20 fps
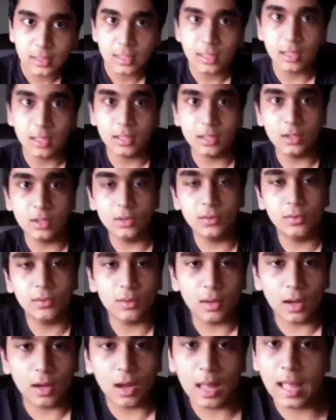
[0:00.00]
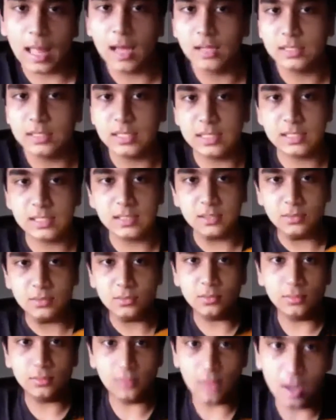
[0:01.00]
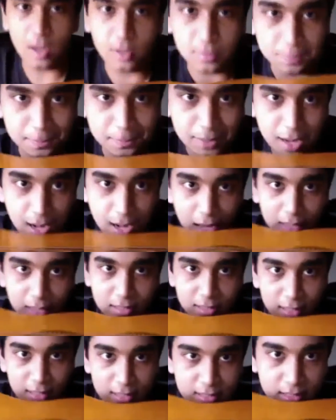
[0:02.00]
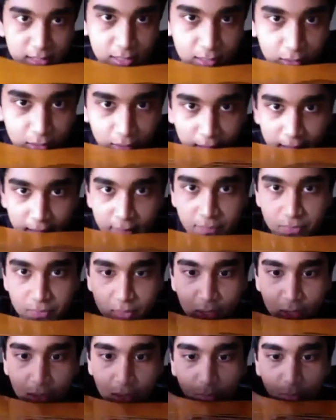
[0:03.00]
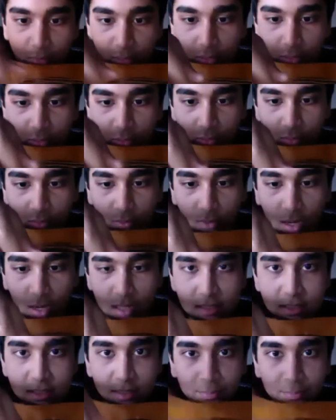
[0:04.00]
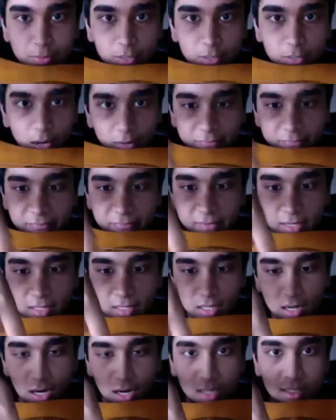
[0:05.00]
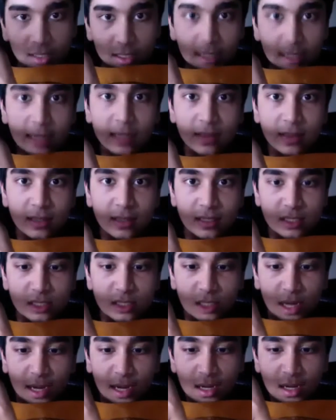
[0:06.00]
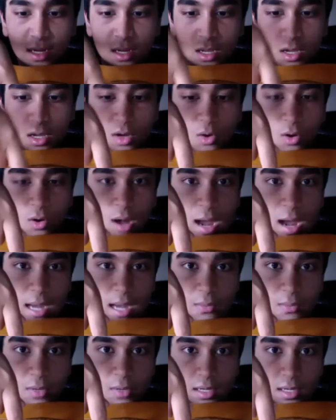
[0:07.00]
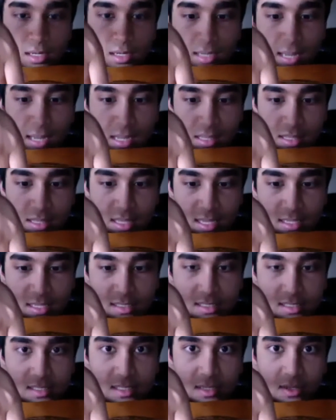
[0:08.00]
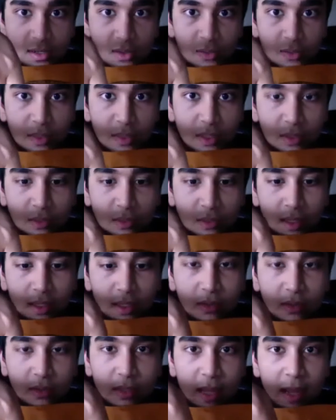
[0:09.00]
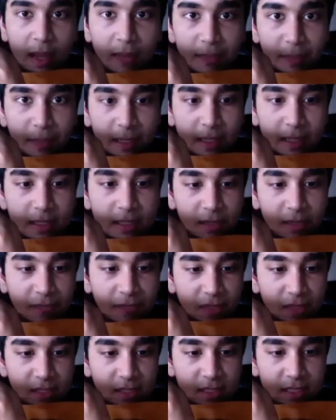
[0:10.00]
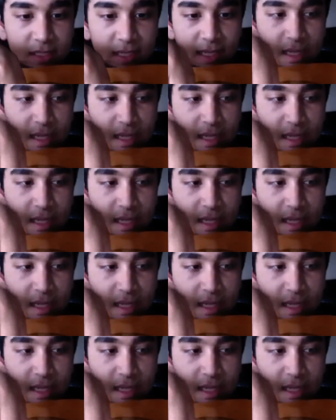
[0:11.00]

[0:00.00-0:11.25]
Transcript: Okay, I'll teach you how to pluck the guitar. Okay, we don't want to put our finger underneath the string or anywhere like this. We don't want to do that because if you just see,